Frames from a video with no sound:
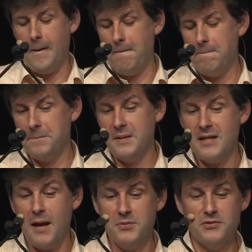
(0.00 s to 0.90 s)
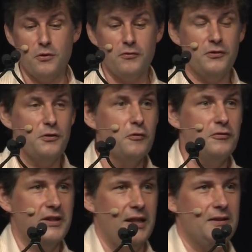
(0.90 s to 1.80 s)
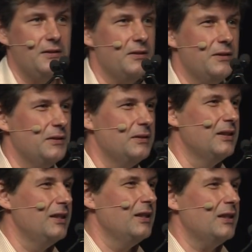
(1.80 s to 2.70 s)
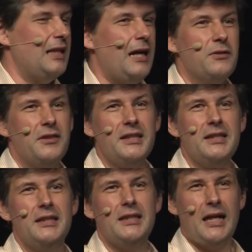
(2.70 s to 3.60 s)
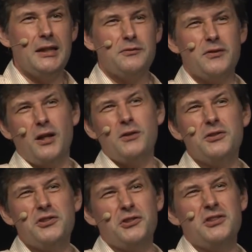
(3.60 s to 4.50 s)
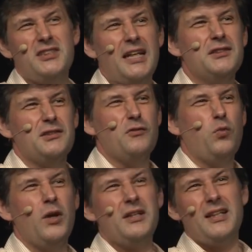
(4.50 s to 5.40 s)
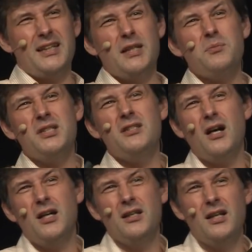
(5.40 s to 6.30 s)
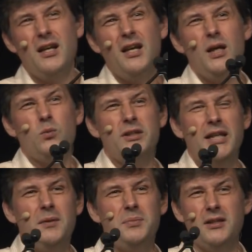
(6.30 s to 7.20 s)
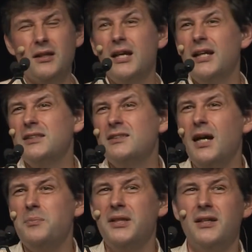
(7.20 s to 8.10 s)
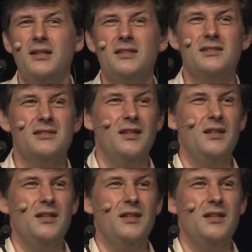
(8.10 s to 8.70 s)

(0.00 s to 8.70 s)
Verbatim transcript: Uh, this happens over and over again. The, the cloud thinking kind of colors your sense of what can be done and what can't be done. It's not because